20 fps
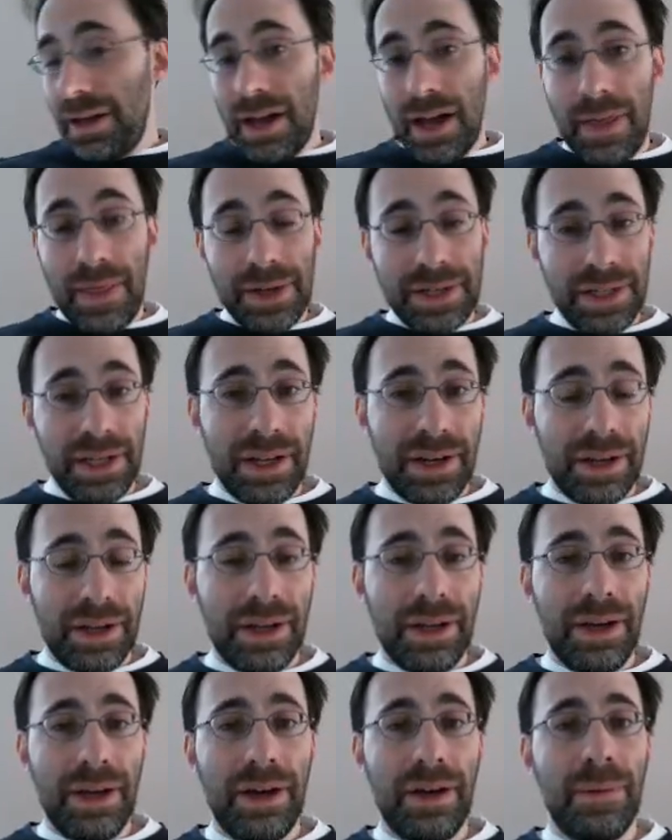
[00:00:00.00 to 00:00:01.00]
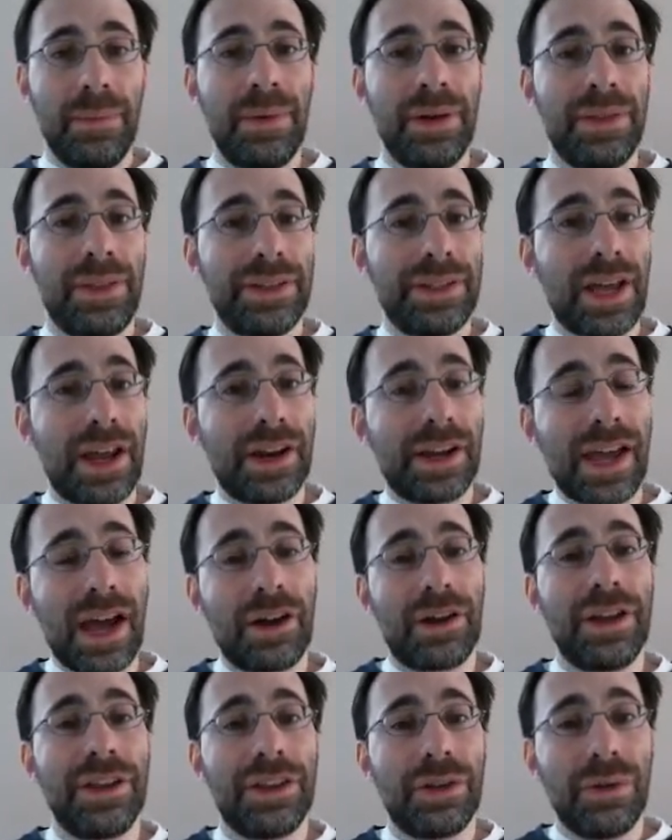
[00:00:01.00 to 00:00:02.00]
And that's it. That's how to
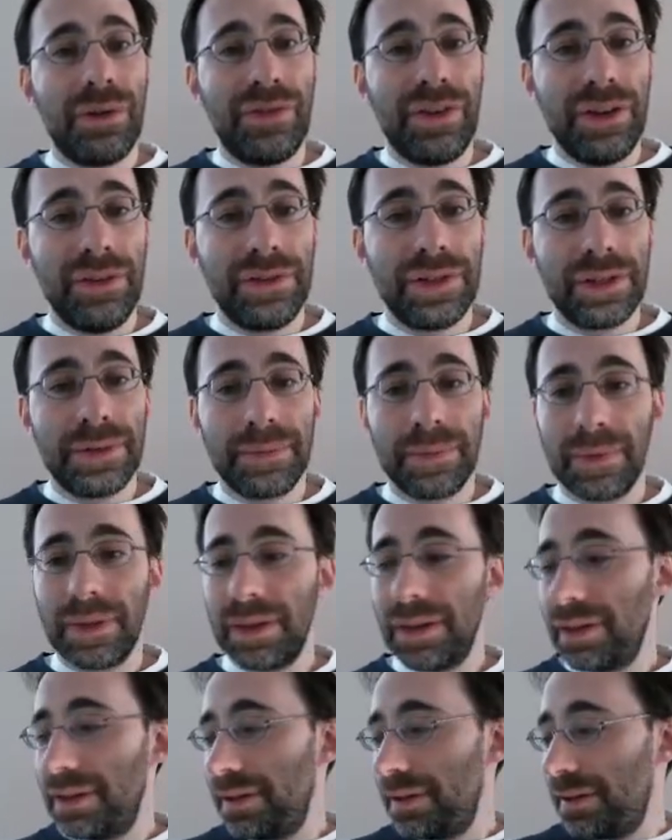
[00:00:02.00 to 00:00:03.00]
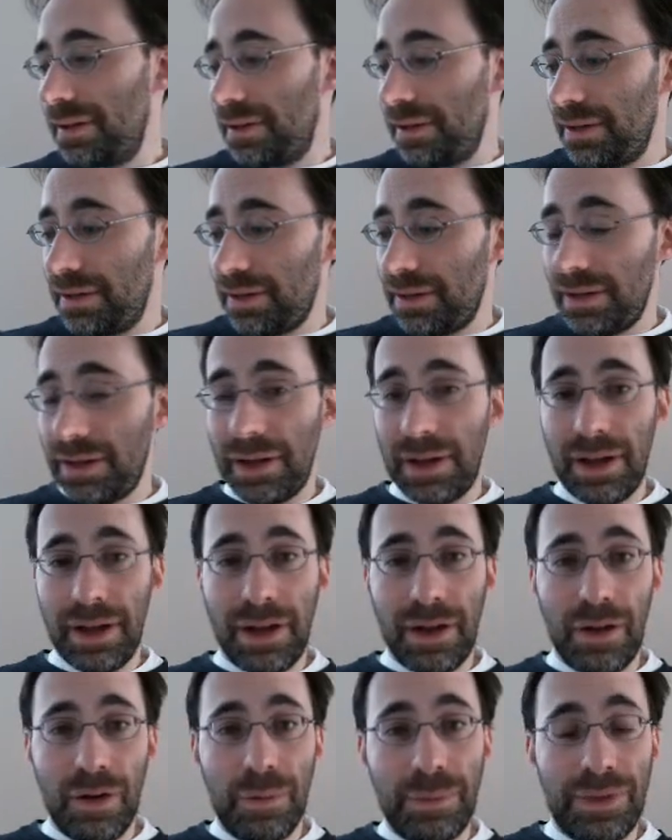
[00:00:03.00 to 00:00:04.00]
calculate derivatives.
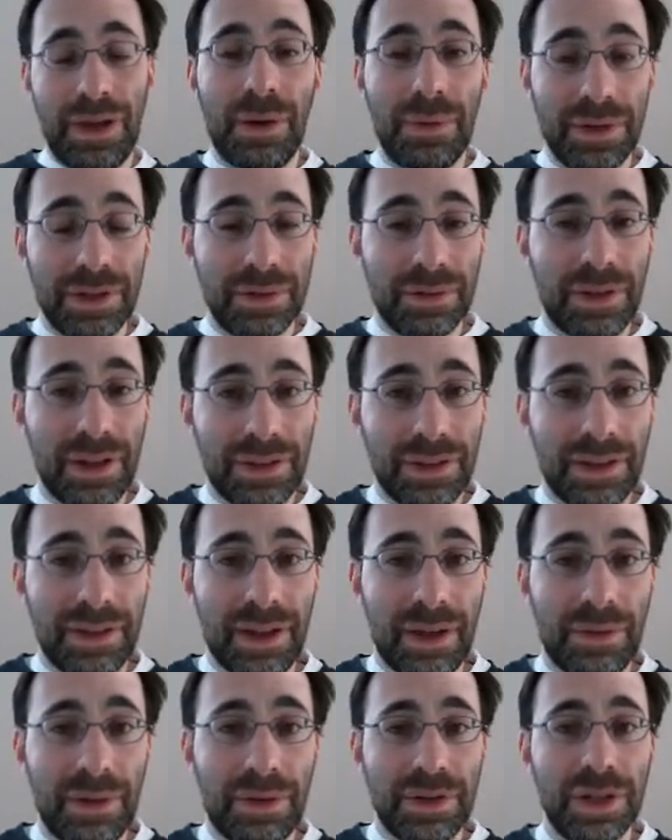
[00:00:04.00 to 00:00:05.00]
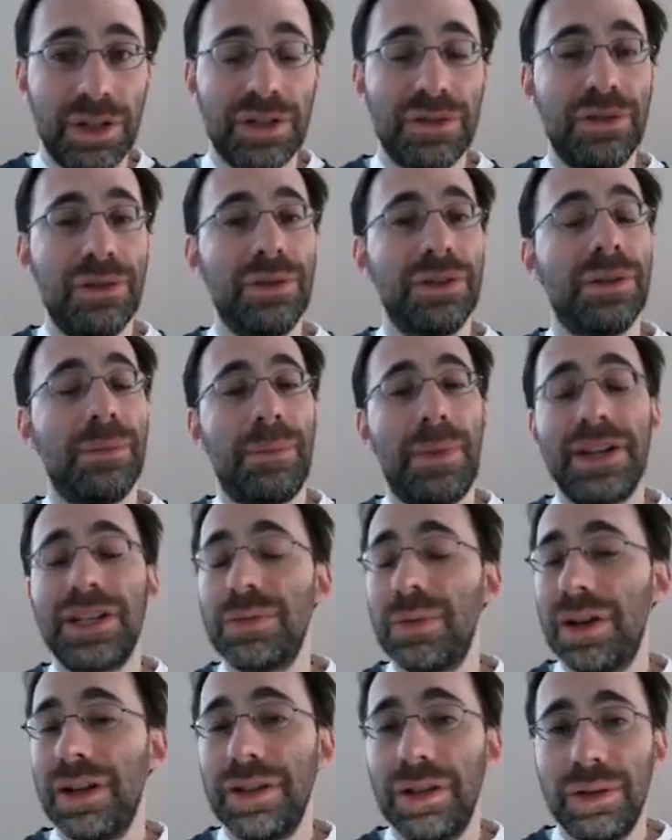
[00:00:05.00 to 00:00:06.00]
I hope that was useful. The best
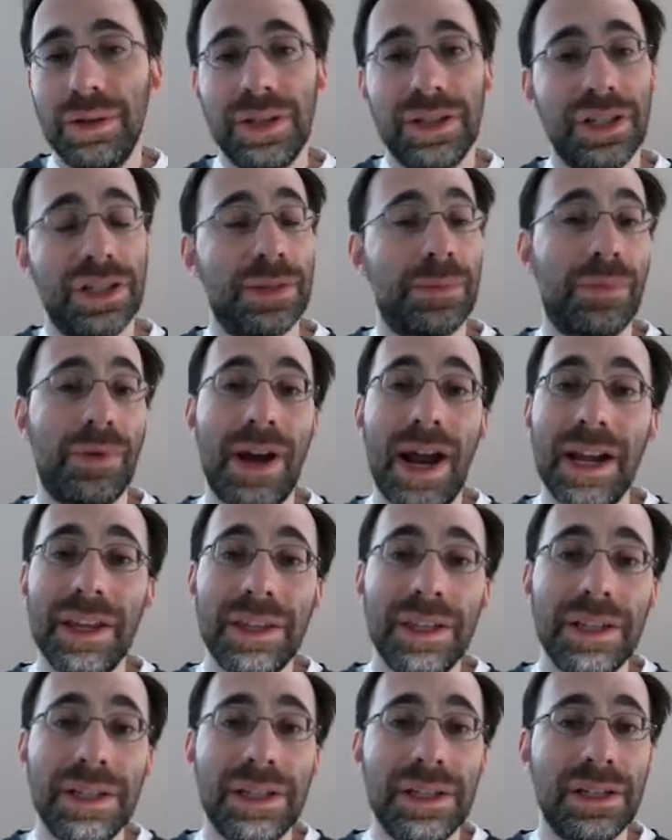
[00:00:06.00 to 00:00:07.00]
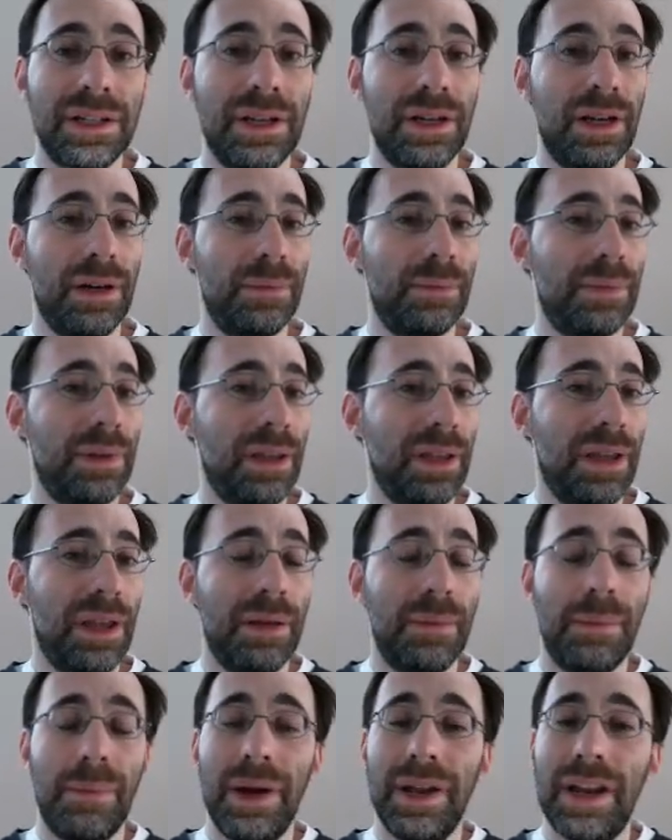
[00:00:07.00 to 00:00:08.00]
way to do this is practice.
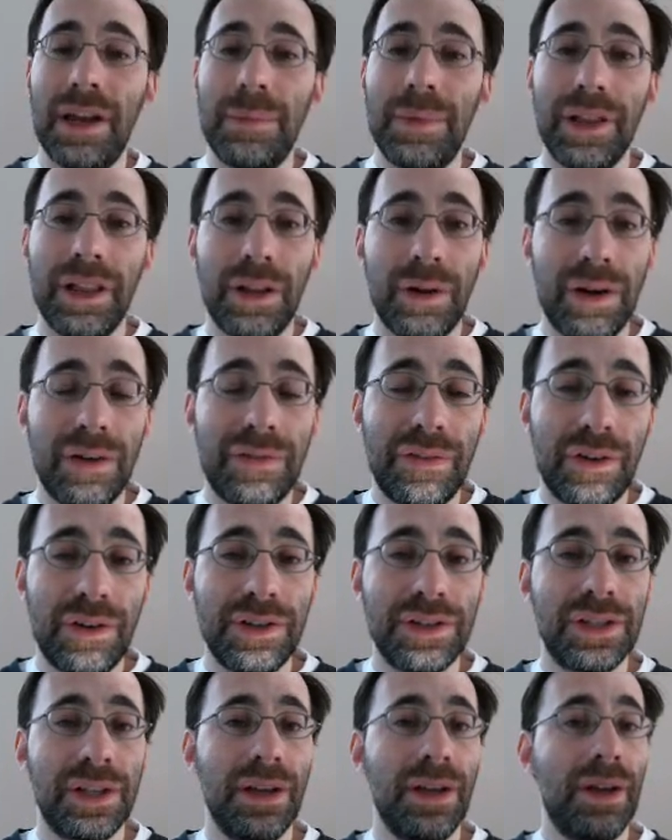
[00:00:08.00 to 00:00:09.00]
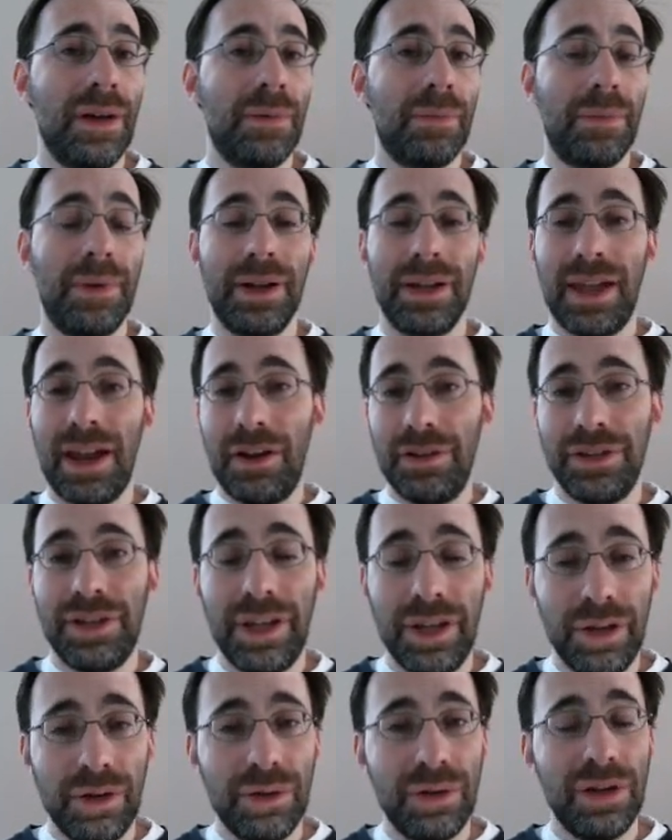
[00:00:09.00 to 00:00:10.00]
It might not be clear at first, but I
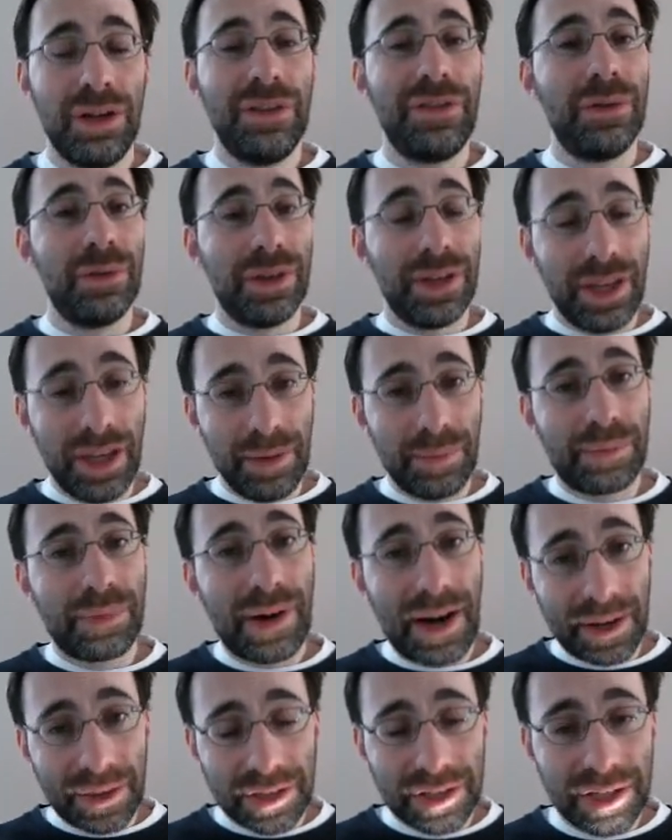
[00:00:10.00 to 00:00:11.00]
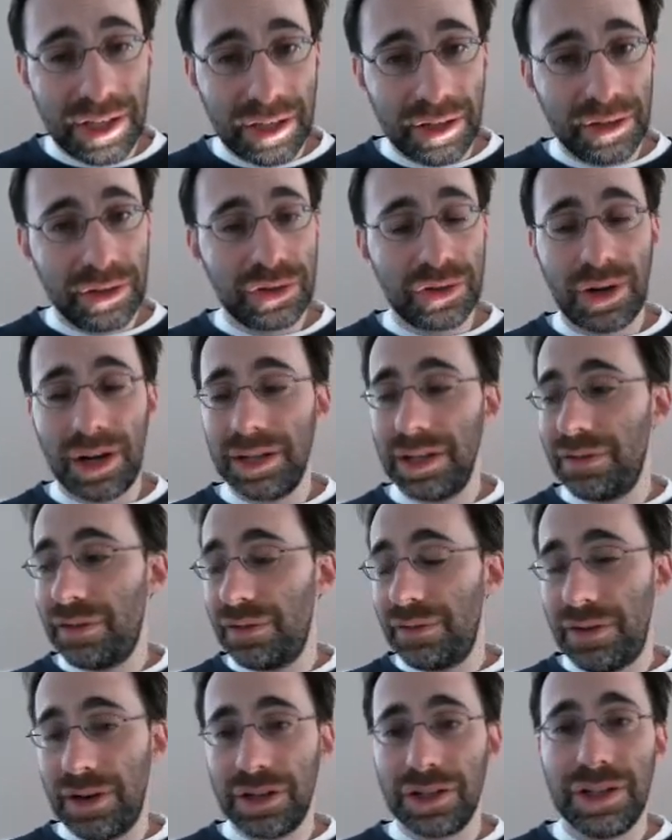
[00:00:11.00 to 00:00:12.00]
guarantee you, if you keep practicing, try
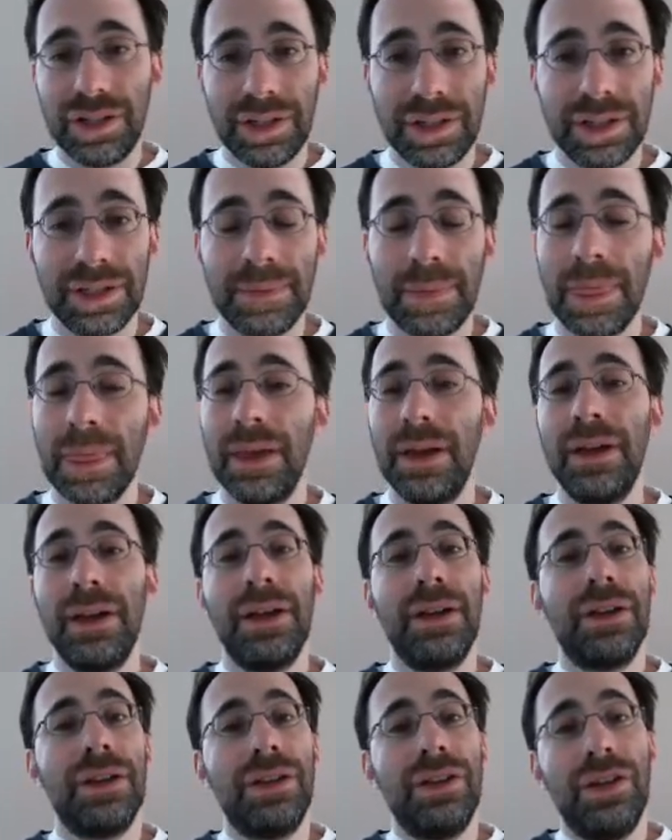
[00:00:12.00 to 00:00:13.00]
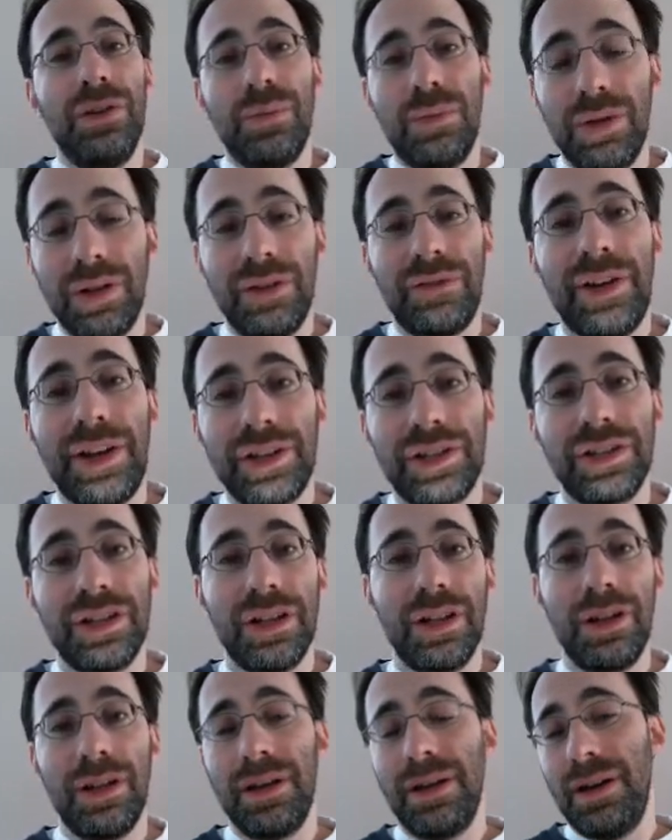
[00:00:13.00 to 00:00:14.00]
different functions, you will
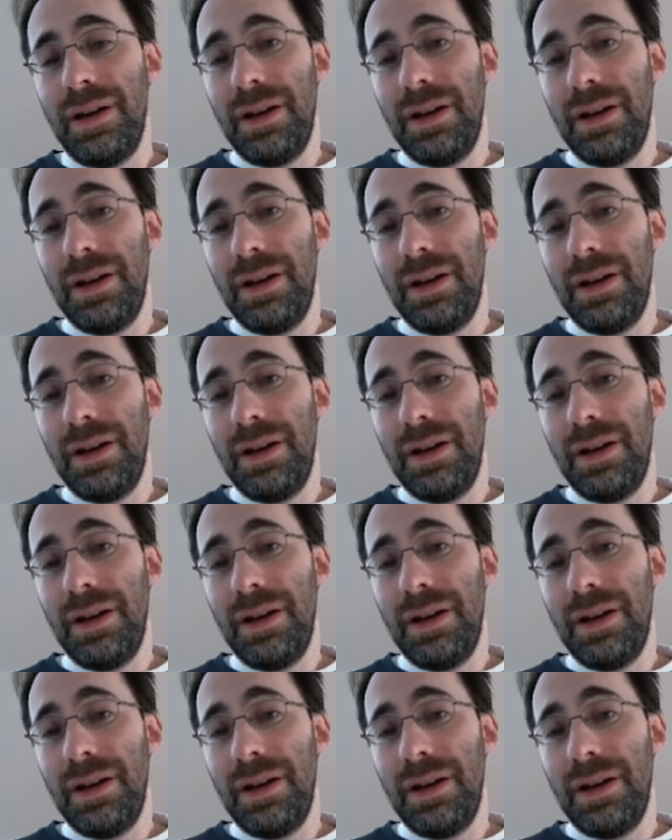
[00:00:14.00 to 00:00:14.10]
eventually